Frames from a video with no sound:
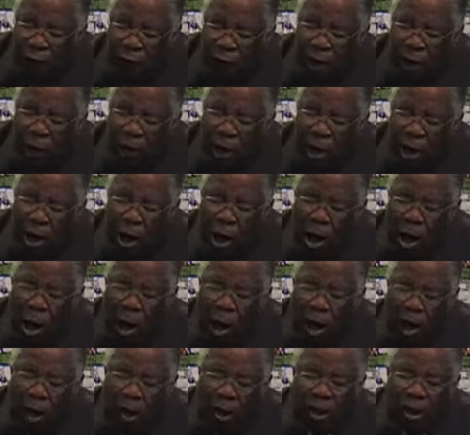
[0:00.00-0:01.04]
from
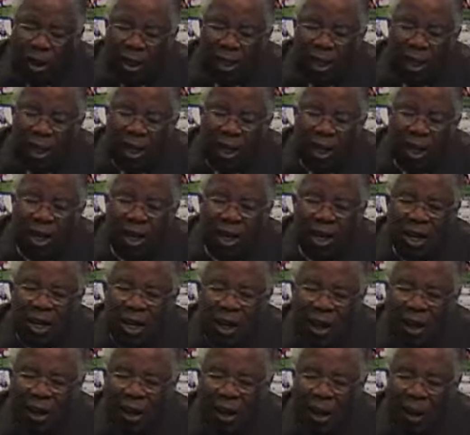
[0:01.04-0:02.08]
all
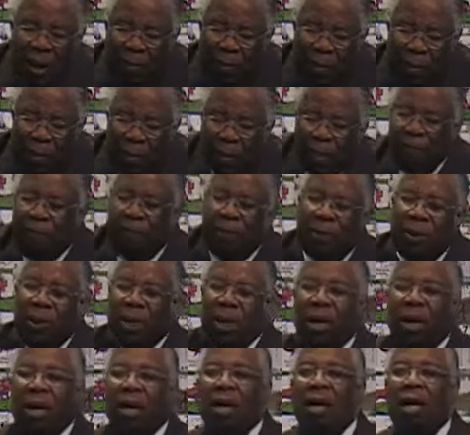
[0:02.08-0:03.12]
your labor.
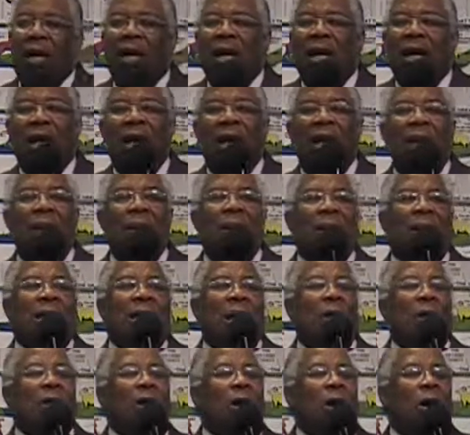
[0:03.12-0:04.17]
Let me tell
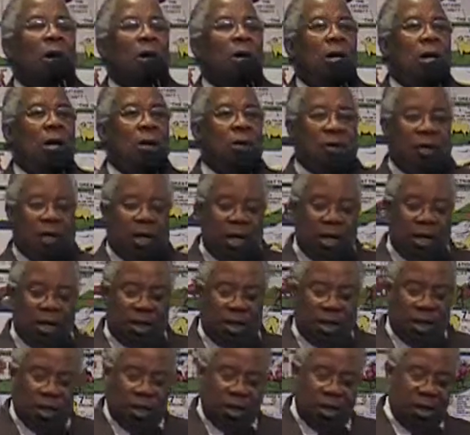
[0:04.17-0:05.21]
you what the Holy Ghost
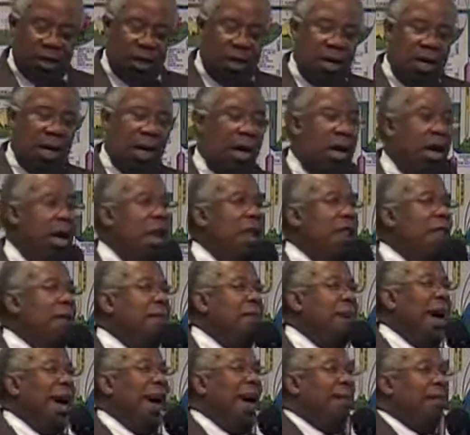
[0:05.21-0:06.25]
is. In the
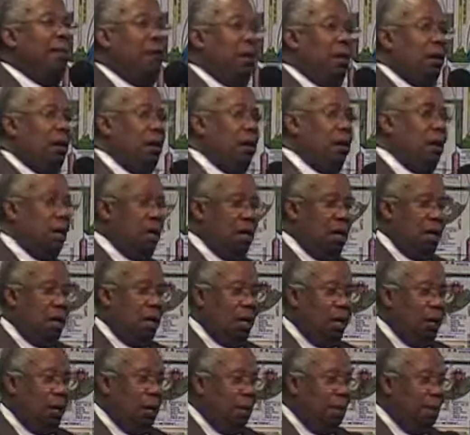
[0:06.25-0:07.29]
Bible,
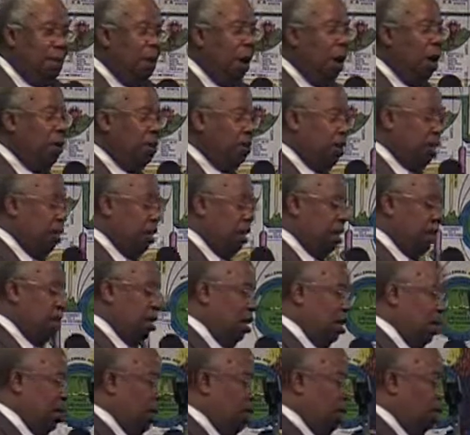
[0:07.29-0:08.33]
Moses
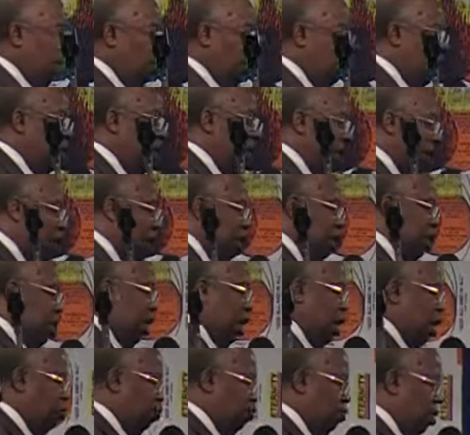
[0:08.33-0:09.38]
wanted to teach
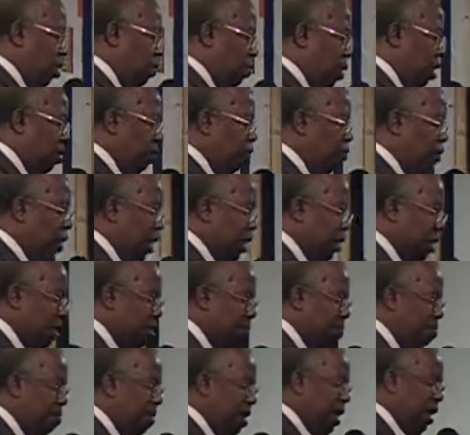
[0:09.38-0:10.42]
Israel what rest
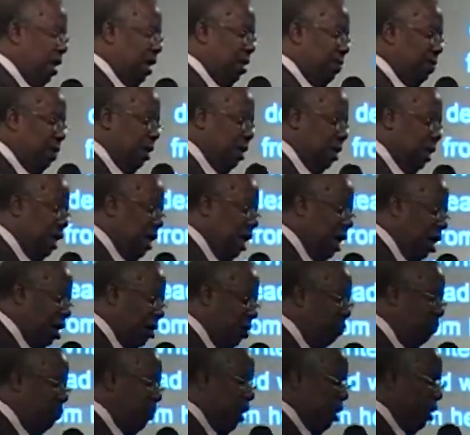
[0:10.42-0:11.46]
means. It's in
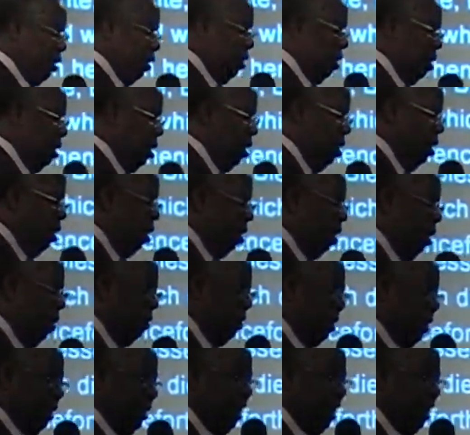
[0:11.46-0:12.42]
God rest on the